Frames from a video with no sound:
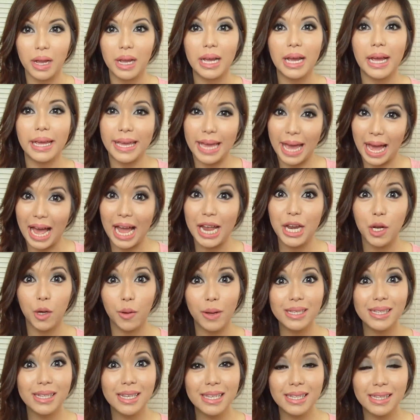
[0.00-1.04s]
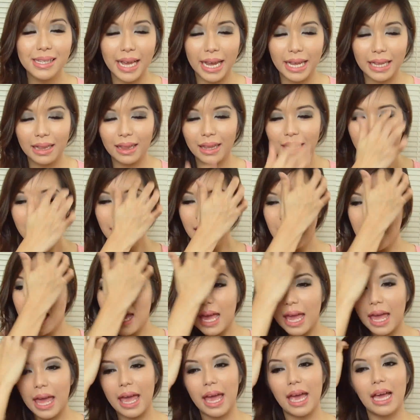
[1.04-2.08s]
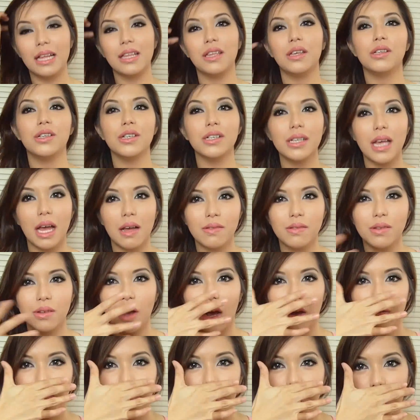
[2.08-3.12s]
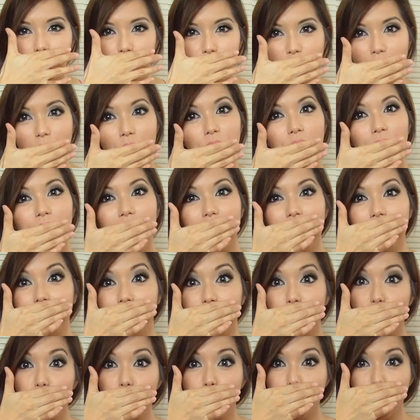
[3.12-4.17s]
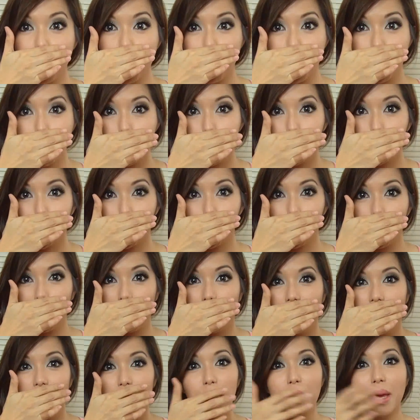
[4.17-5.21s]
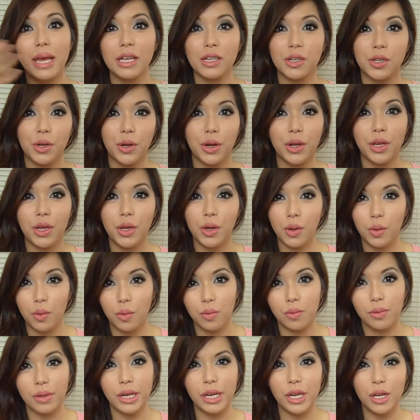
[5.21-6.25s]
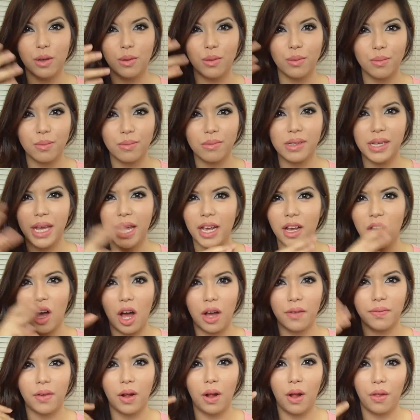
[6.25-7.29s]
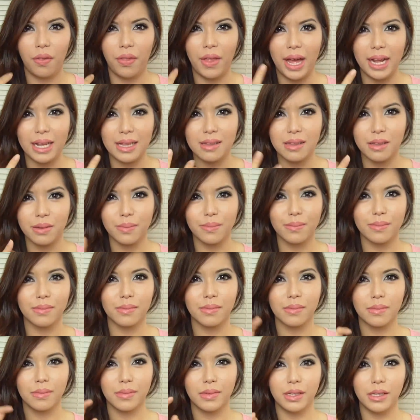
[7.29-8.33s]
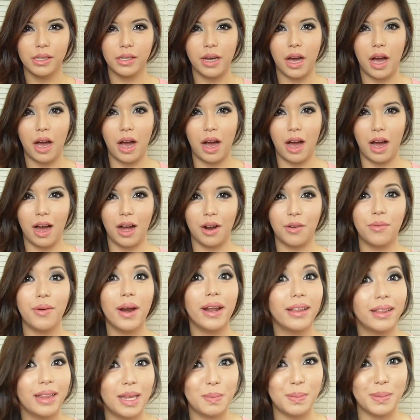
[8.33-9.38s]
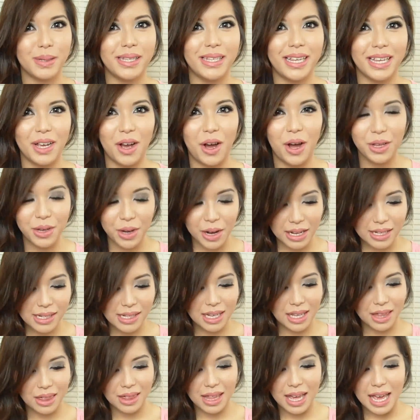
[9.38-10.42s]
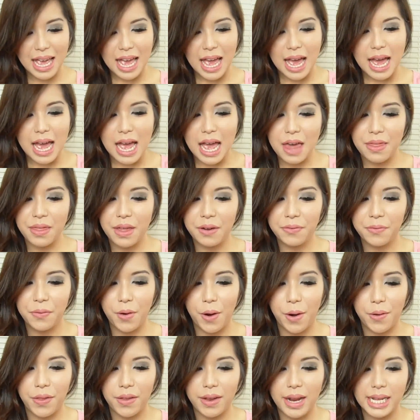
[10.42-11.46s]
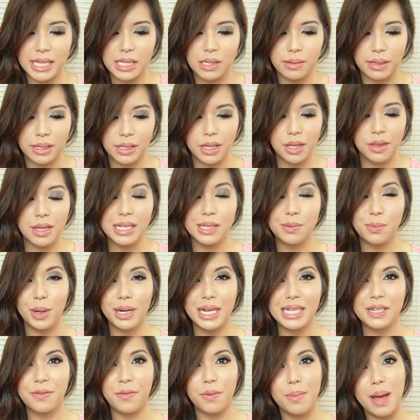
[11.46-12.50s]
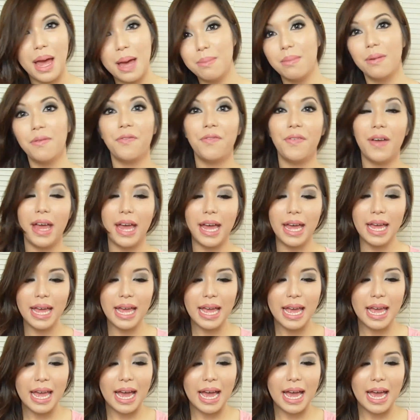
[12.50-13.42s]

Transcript: Yeah, I know it's unsightly, and you just have to cover your mouth and make sure you take off all that red lipstick on your teeth. And then for the next question, this one is from Emma Fe.